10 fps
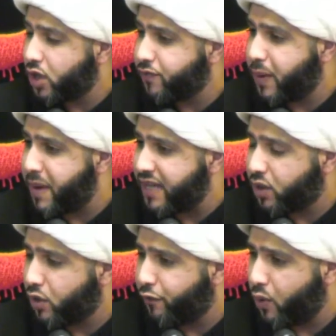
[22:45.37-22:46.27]
of the
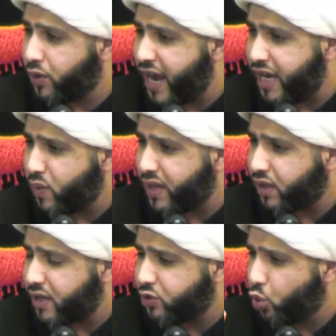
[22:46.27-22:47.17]
battle of Hunayn, when
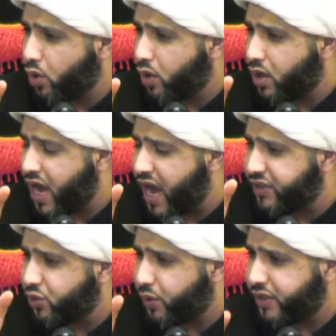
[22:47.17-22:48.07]
the Rasulullah
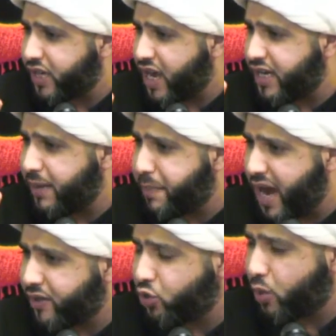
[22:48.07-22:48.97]
is returning
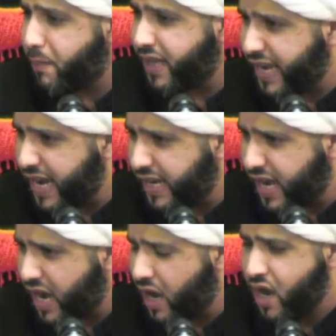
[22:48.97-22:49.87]
back to
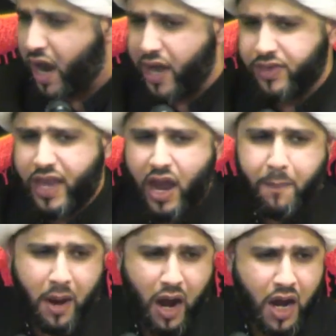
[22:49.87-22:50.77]
Medina and they are
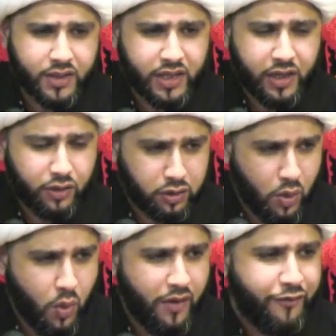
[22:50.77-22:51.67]
passing
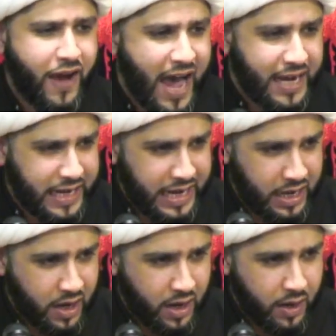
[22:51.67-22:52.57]
through a
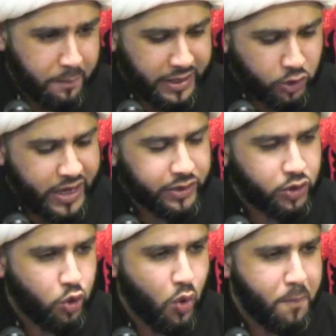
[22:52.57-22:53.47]
valley
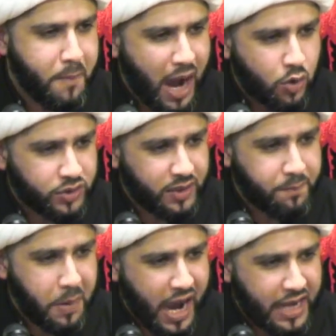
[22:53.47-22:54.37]
between two
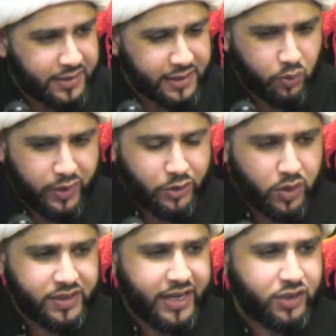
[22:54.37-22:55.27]
mountain passes which
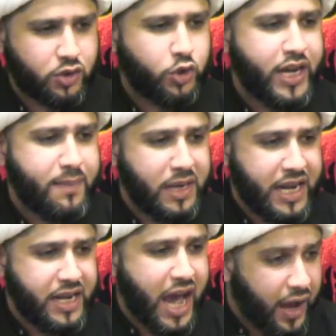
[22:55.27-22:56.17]
was
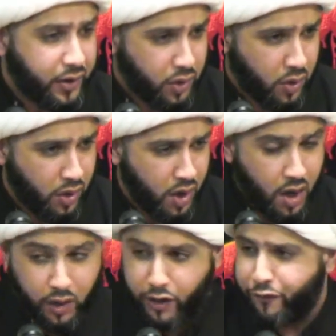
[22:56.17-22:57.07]
extremely narrow.
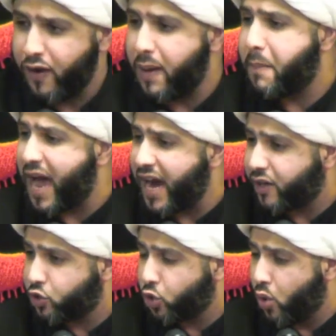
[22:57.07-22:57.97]
Refer
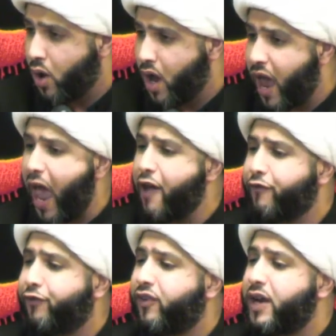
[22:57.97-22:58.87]
back to
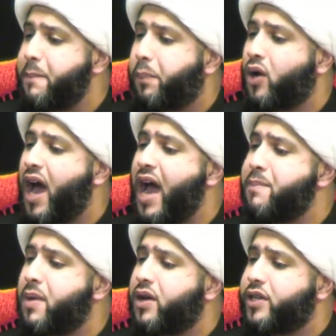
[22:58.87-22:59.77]
every
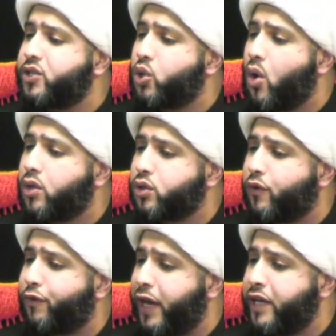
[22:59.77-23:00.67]
primary source
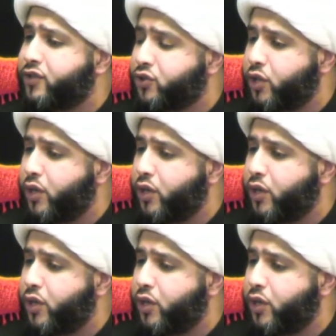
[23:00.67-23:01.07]
of history